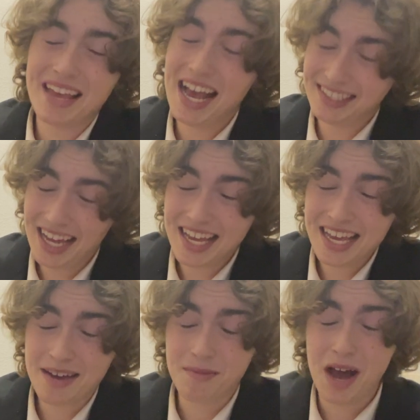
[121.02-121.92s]
as I
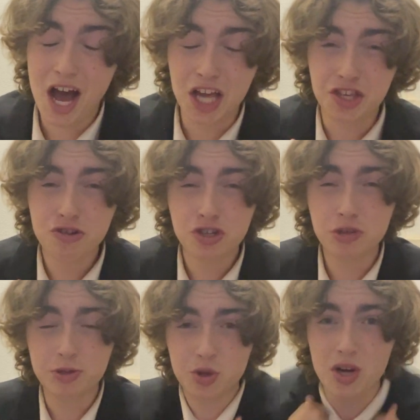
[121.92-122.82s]
am a
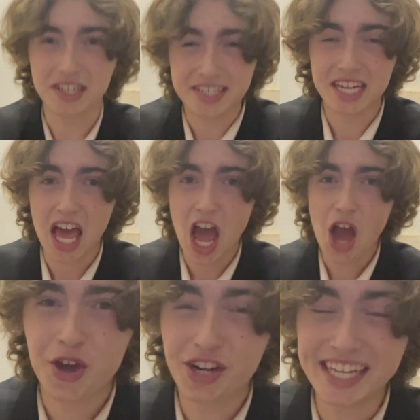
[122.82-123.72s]
YouTube Shorts
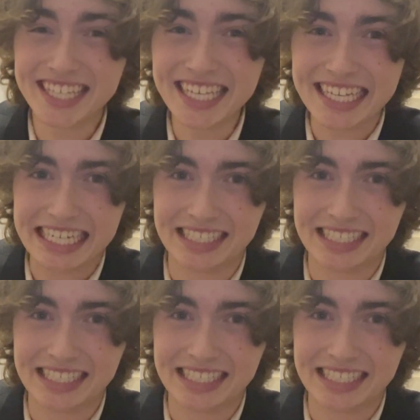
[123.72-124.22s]
critique.